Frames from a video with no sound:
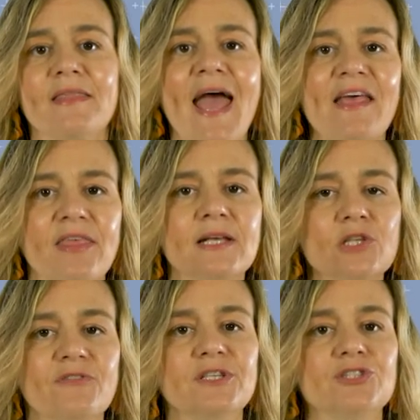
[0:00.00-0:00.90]
The ethics
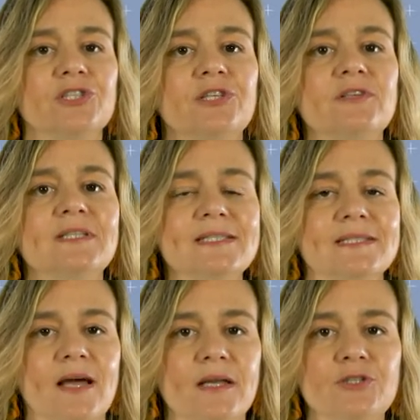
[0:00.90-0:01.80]
of engineering
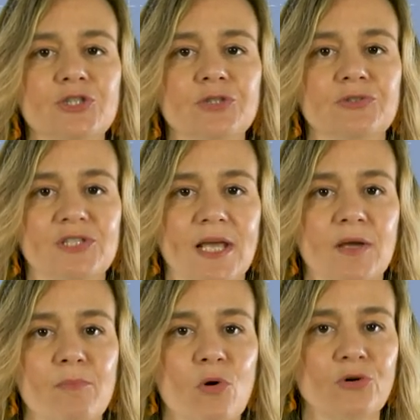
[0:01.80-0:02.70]
design should
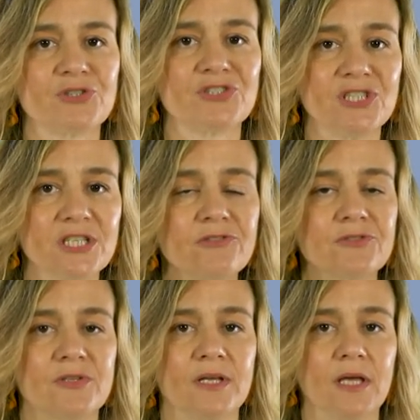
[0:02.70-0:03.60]
take more
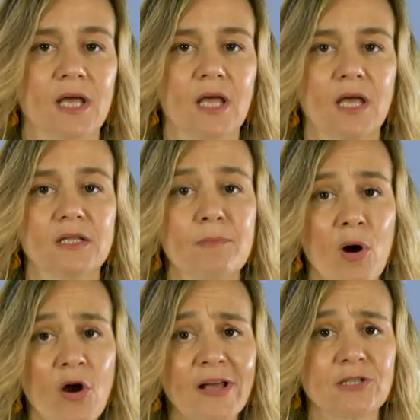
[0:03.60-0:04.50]
seriously the
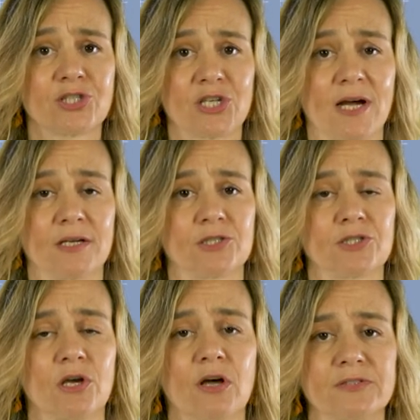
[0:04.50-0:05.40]
moral charge
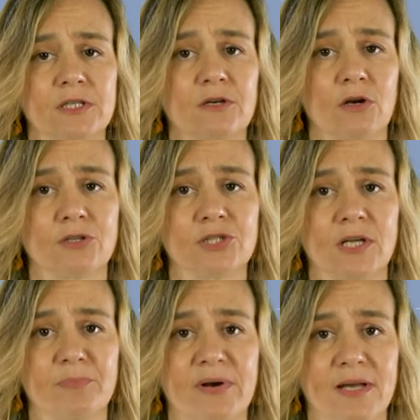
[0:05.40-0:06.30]
of
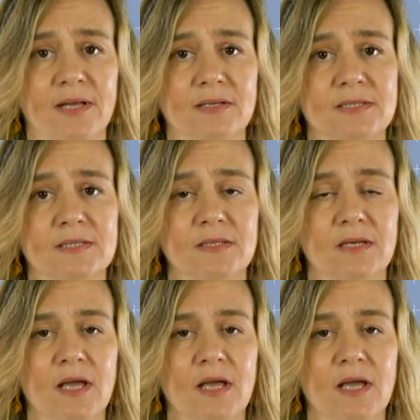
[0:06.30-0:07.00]
technological products